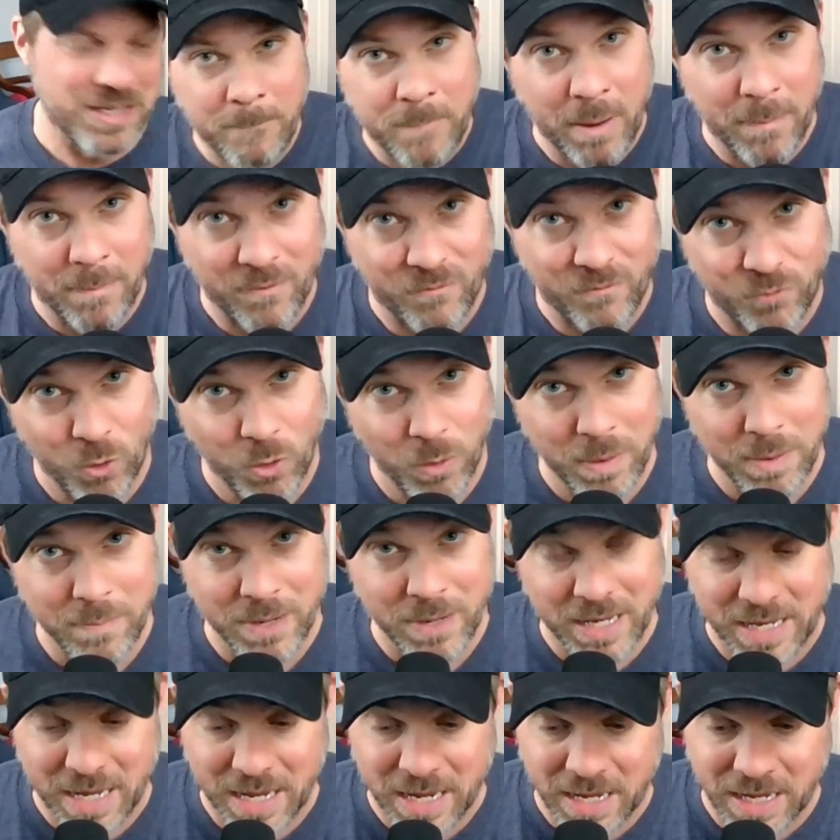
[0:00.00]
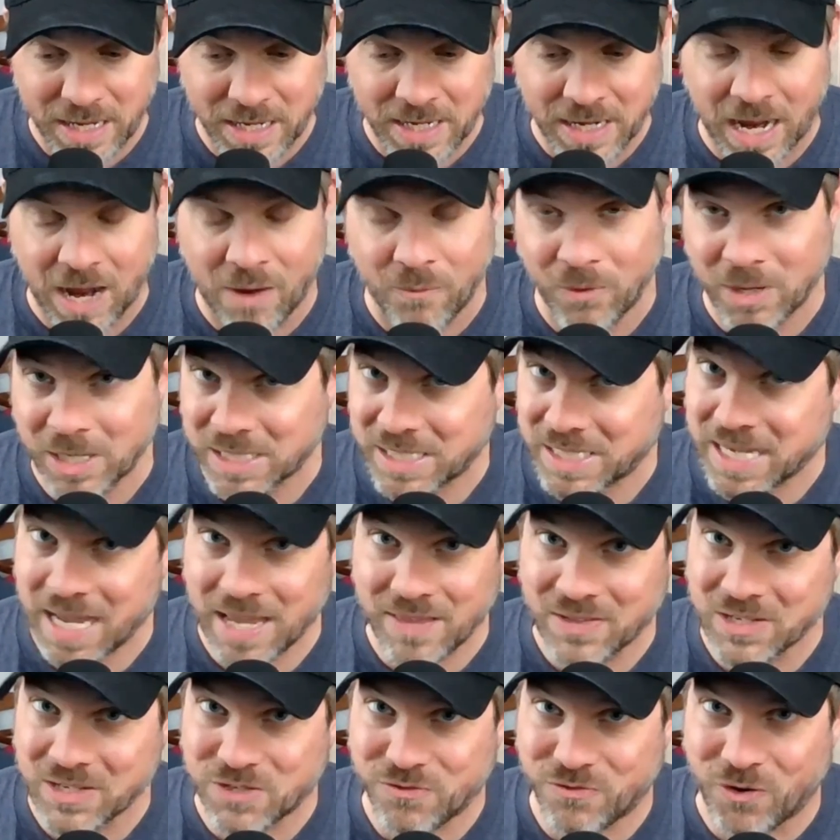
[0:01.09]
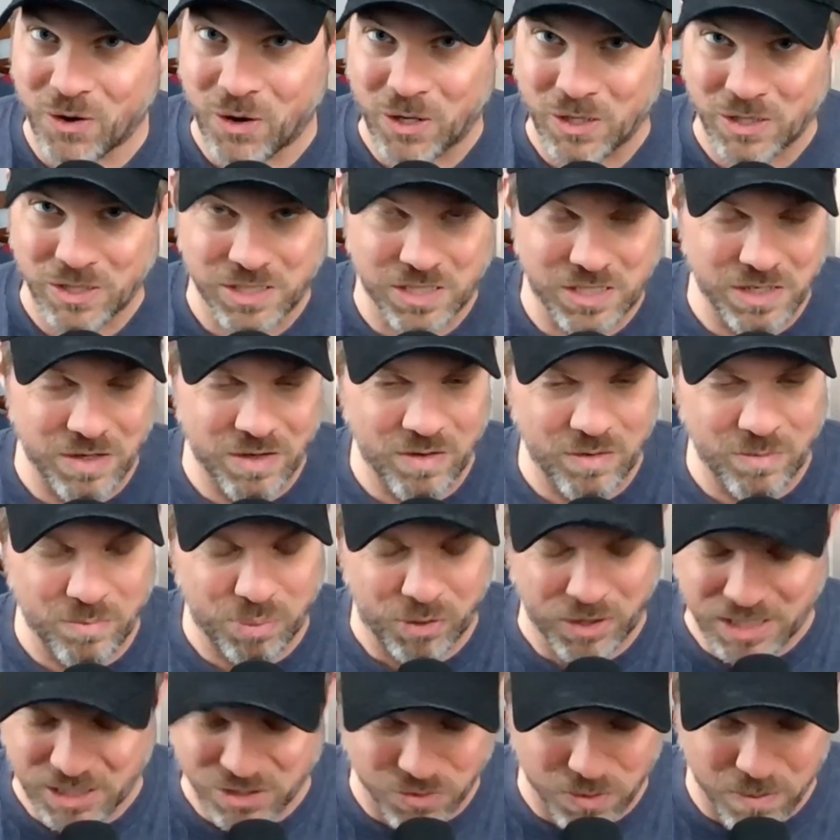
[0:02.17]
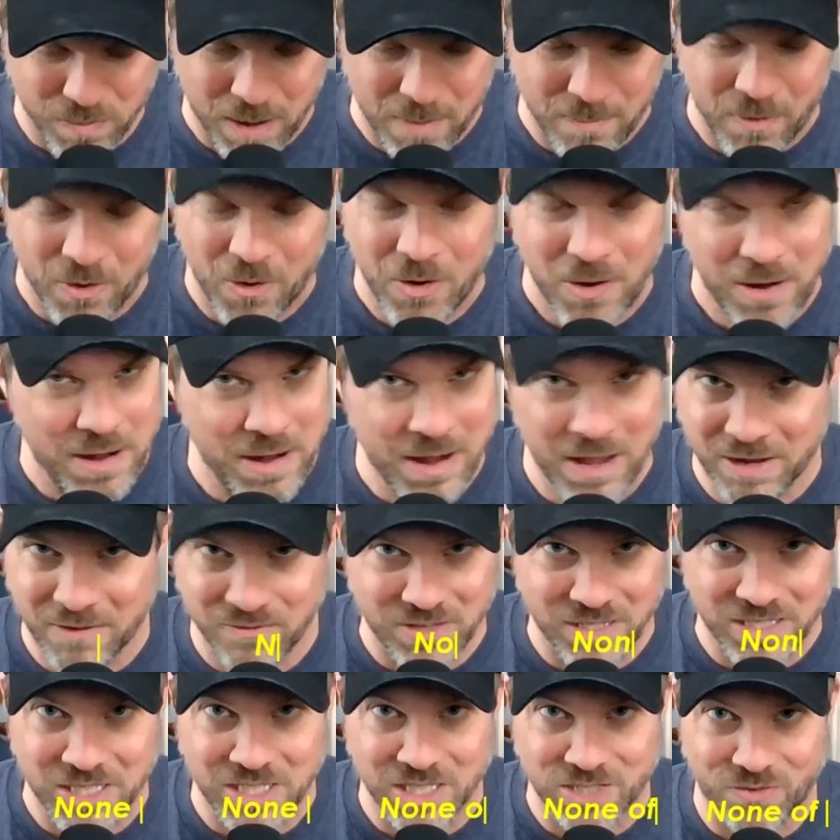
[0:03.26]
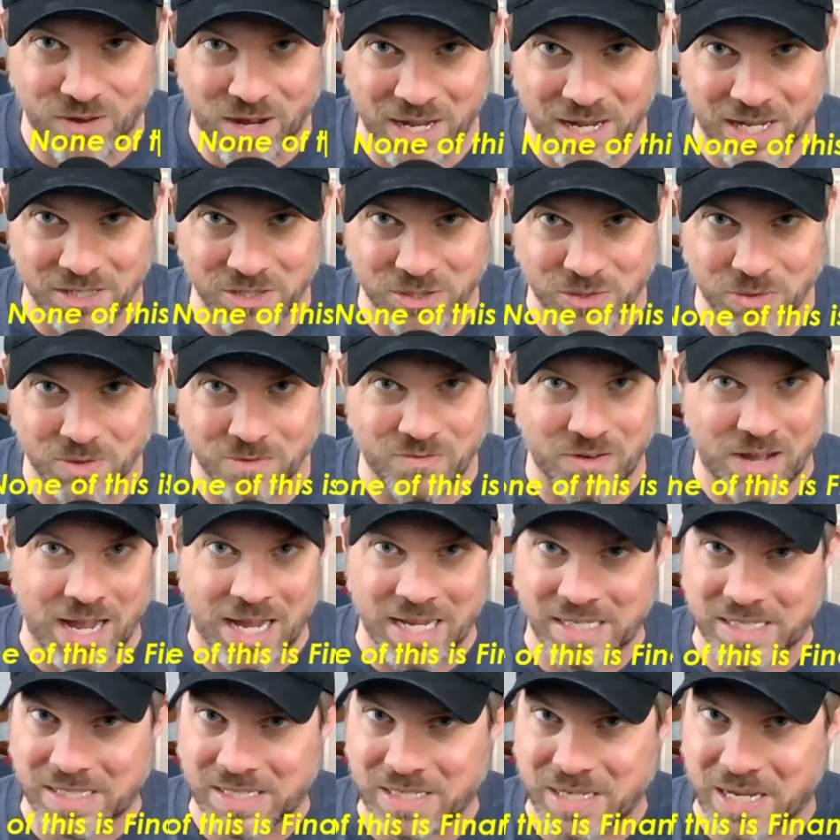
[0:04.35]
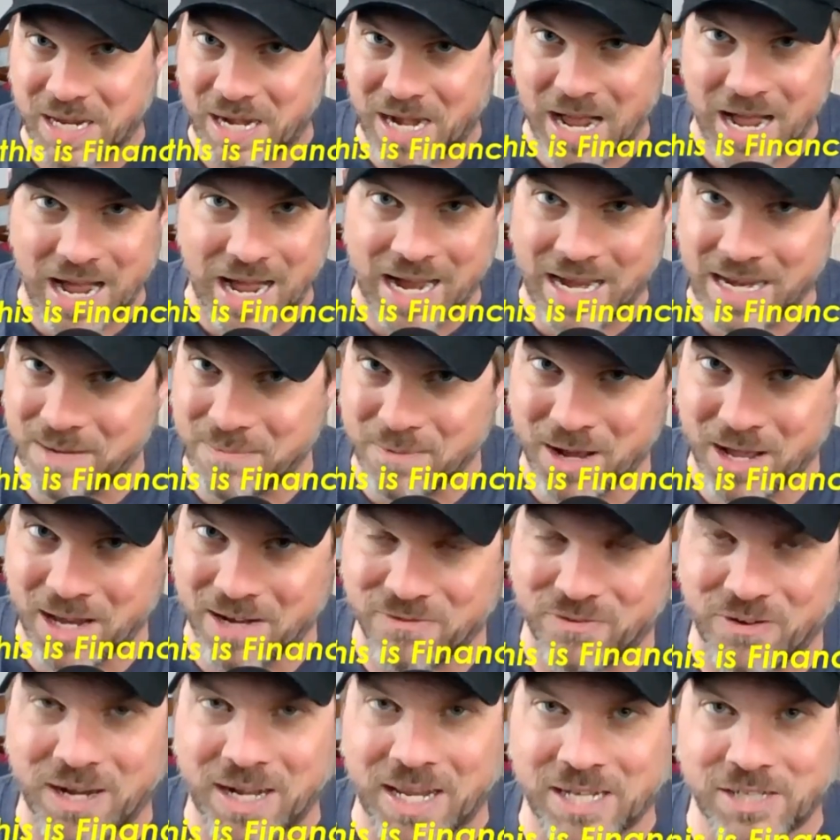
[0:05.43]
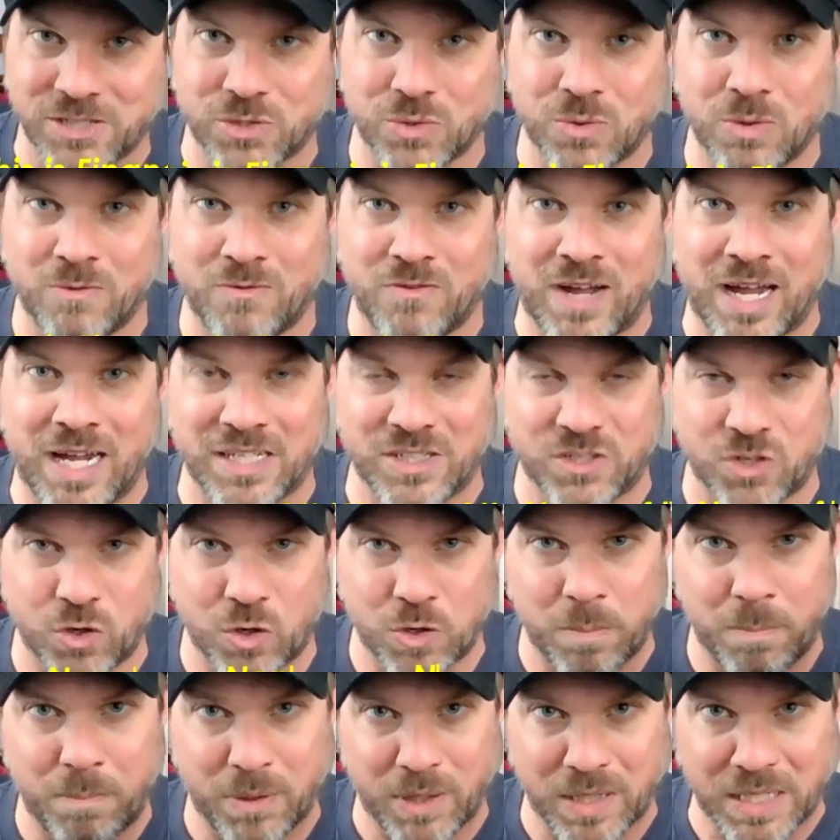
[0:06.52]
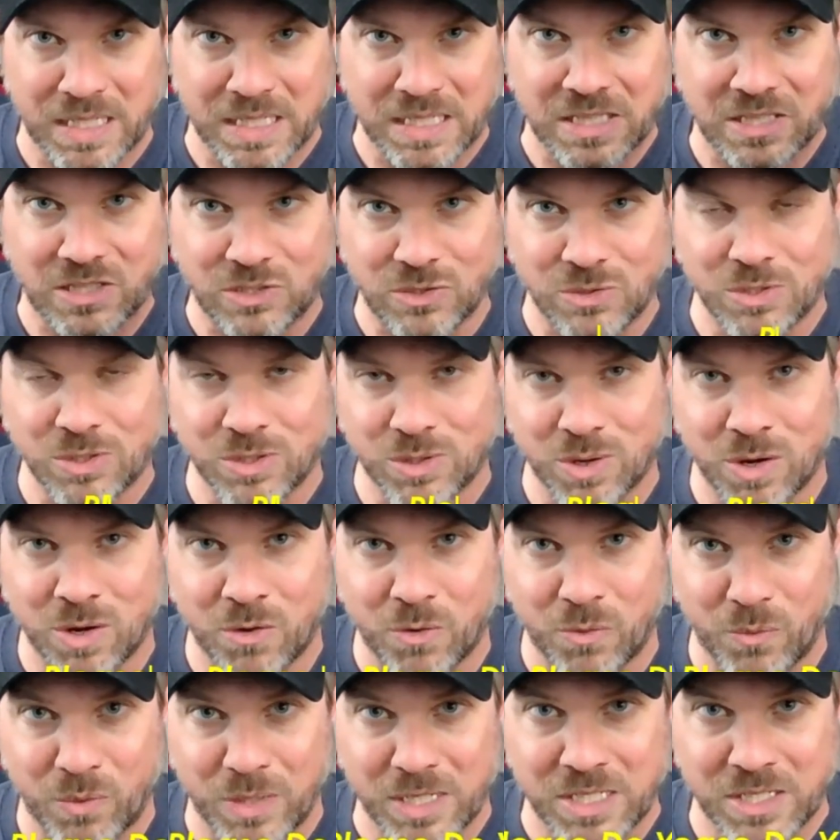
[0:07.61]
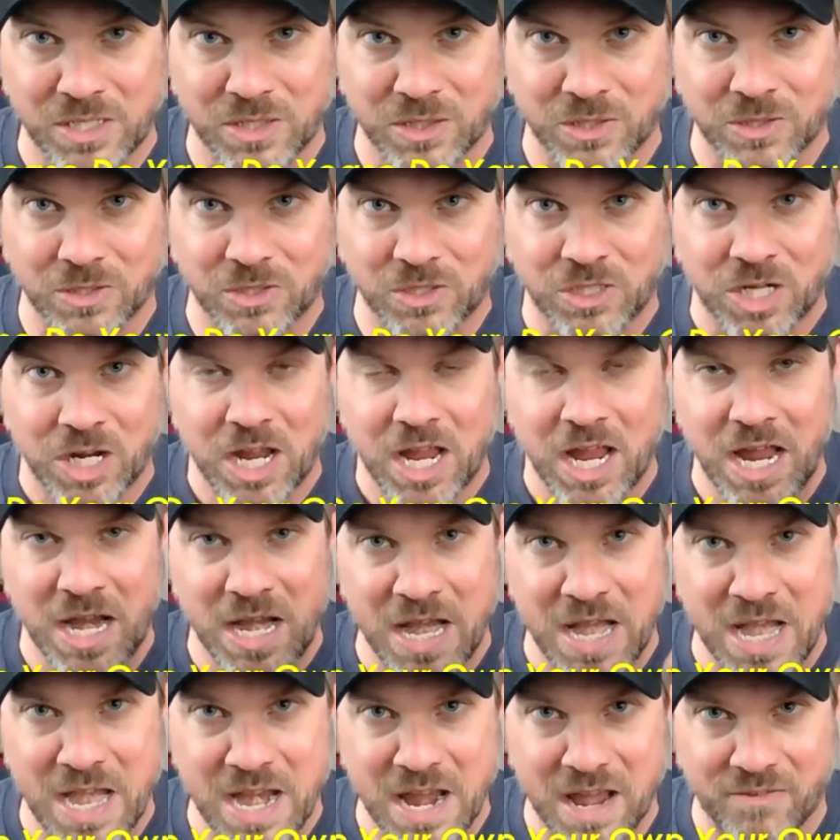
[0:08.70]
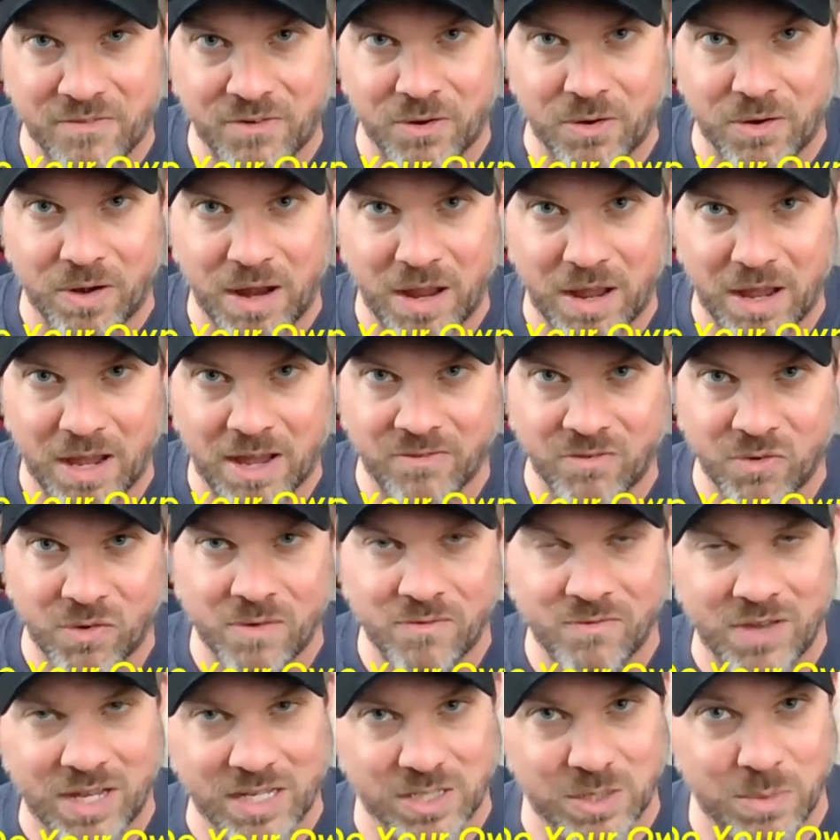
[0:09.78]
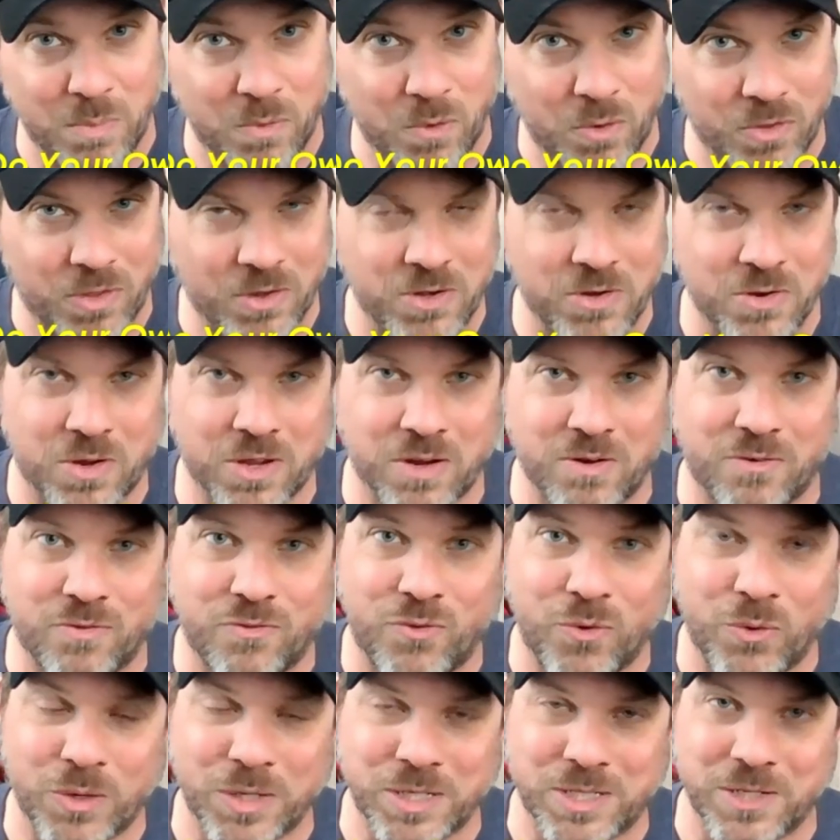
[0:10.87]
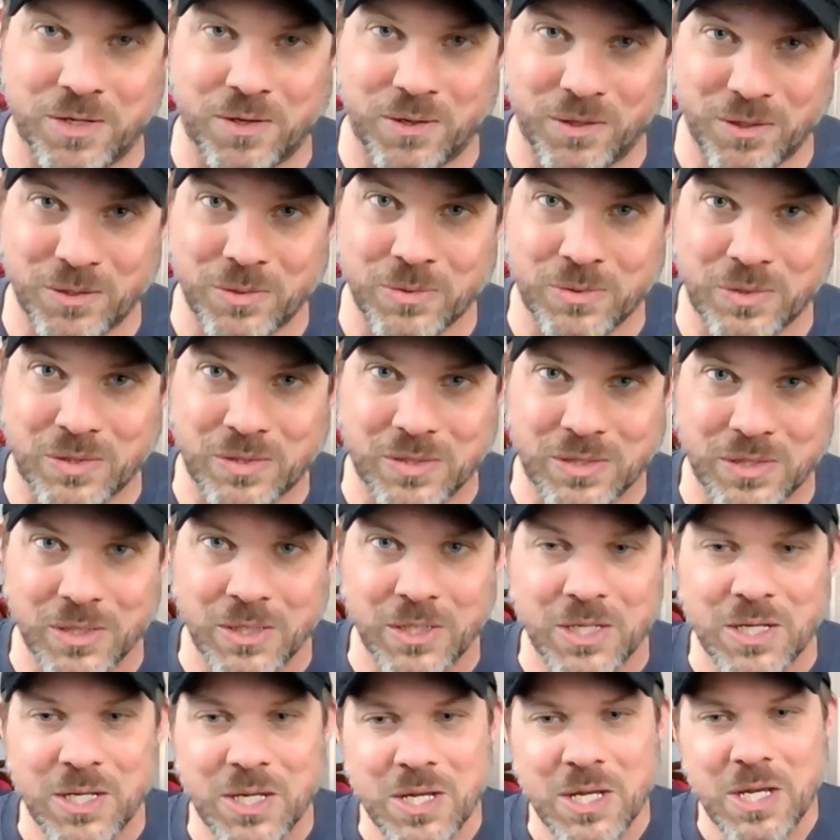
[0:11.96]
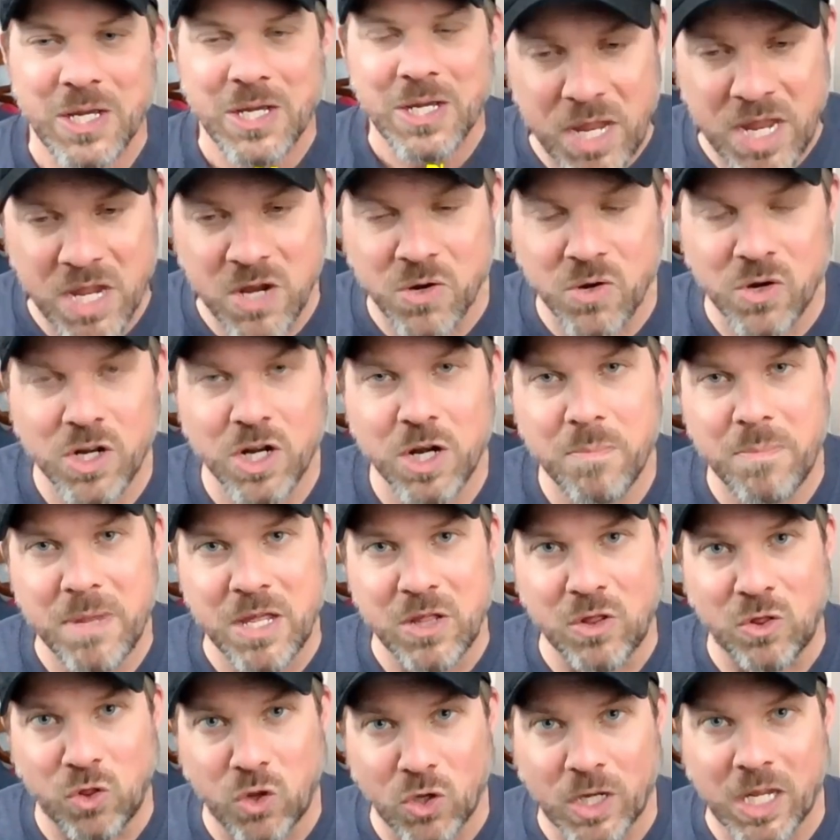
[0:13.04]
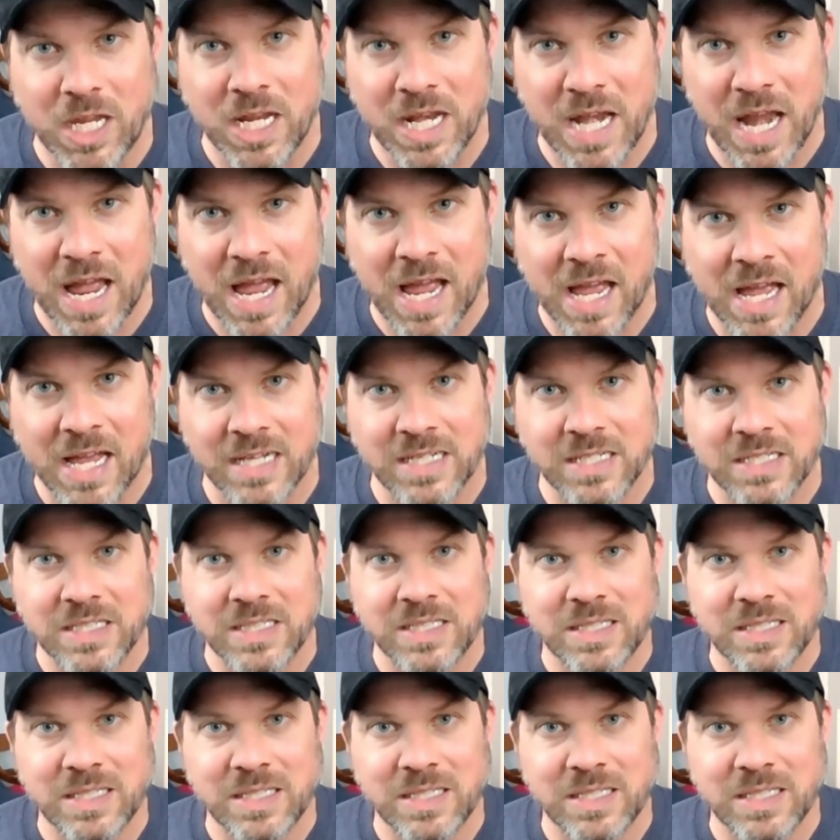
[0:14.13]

But before we begin, I want to say this first. Please remember, none of this is financial advice, and I am not a financial advisor. Please do your own research and never, ever invest more than you can afford to lose. We are going to be looking at